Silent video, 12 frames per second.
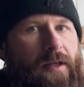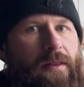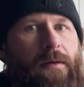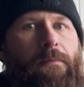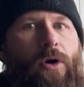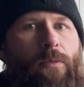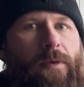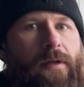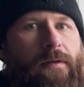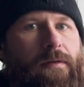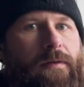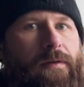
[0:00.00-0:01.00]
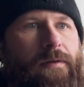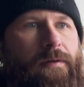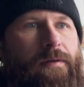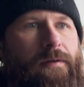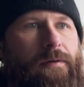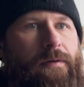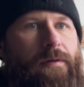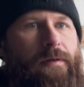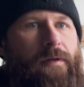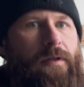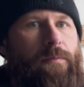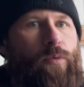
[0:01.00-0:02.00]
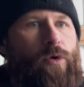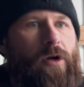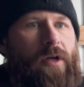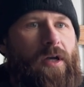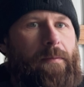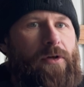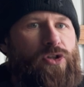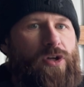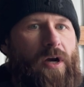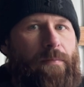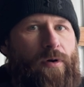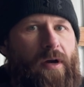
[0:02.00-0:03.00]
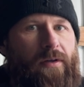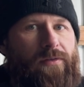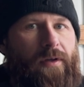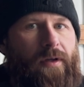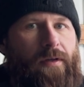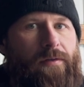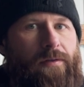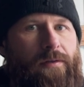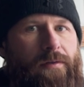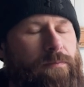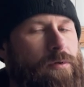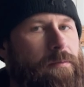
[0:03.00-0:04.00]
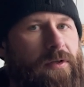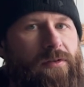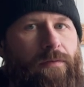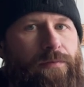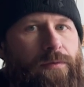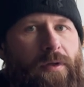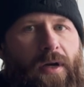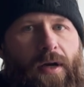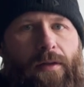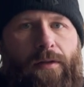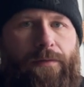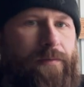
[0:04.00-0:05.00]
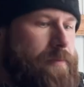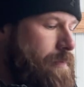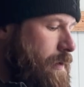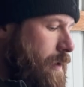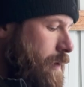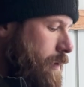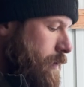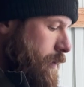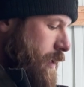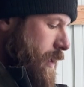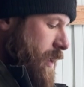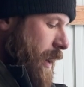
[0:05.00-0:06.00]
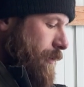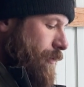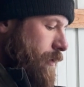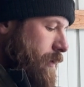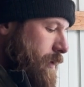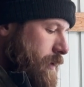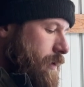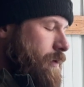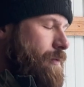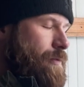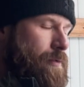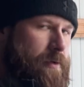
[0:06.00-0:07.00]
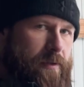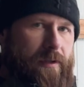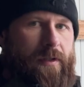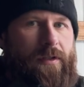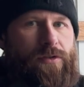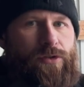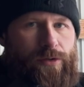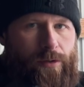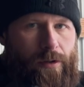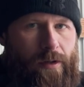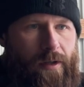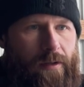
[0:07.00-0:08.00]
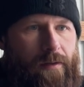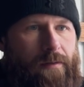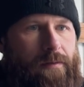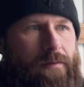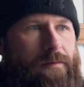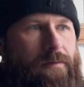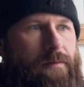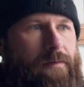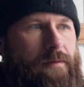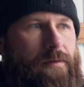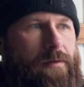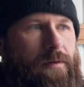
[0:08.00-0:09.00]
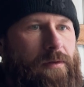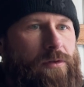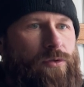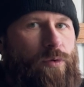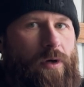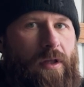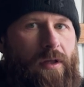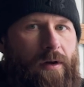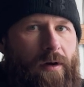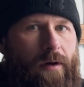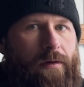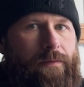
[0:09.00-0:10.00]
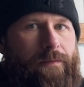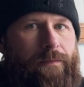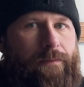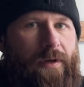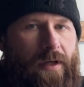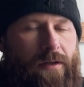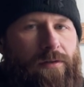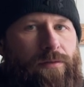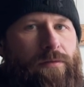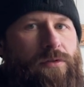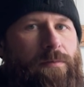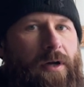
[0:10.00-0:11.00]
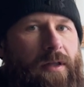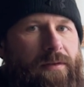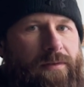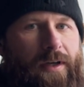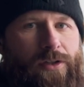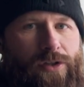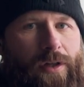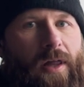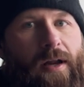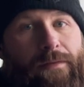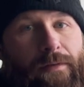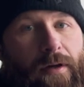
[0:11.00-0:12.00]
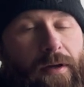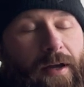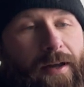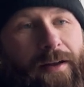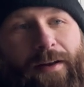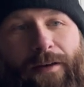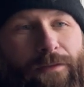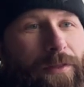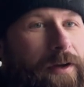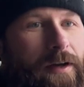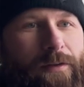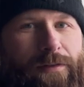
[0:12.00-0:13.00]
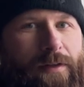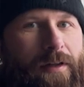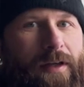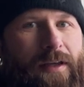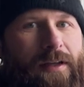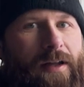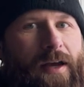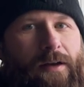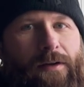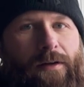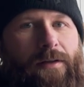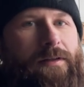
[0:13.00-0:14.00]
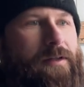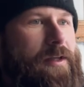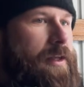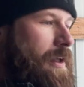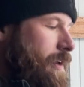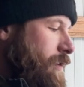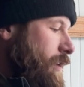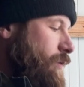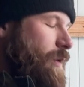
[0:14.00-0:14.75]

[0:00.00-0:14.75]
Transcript: in the moment, keep working on my shot process, put myself through the gauntlet, through the fire. I'm really, really enjoying 20-yard Vegas 3-spot. This is actually a lot of fun. I never thought I was going to like it at all. So that's